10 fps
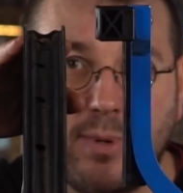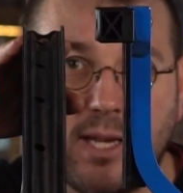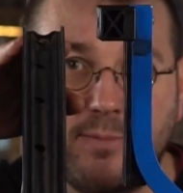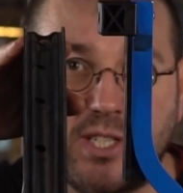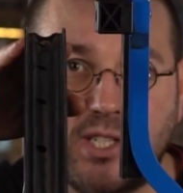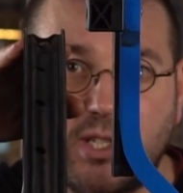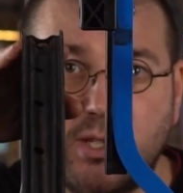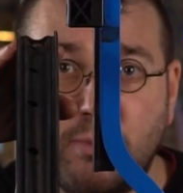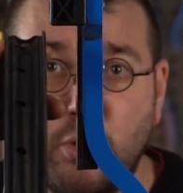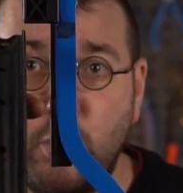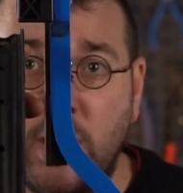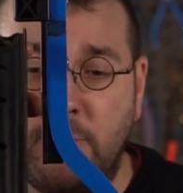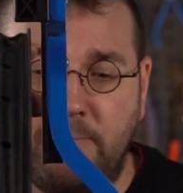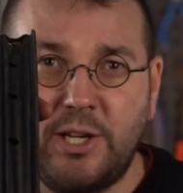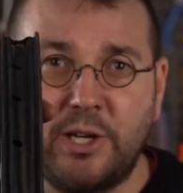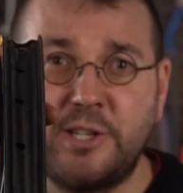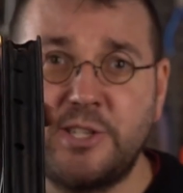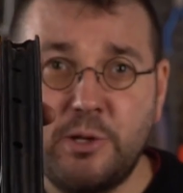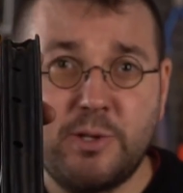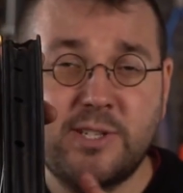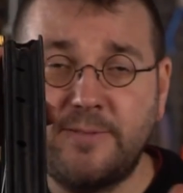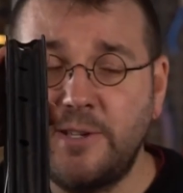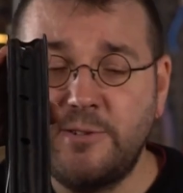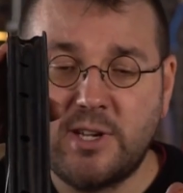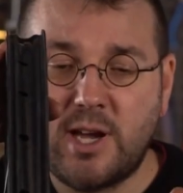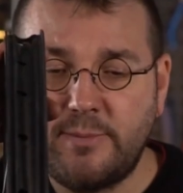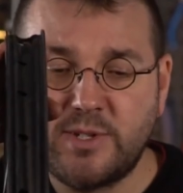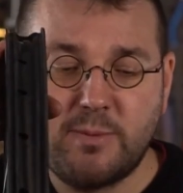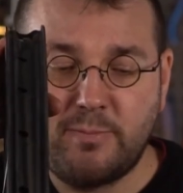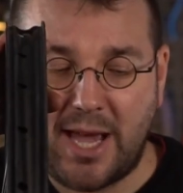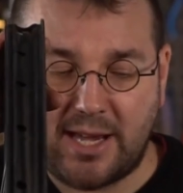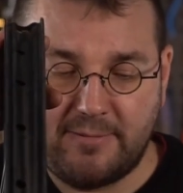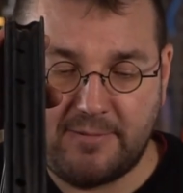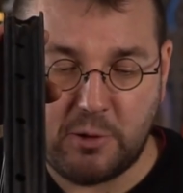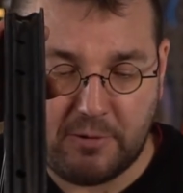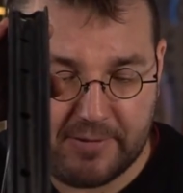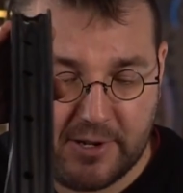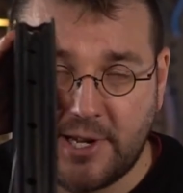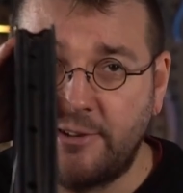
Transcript: becomes smaller. You're going to do this a few times back and forth.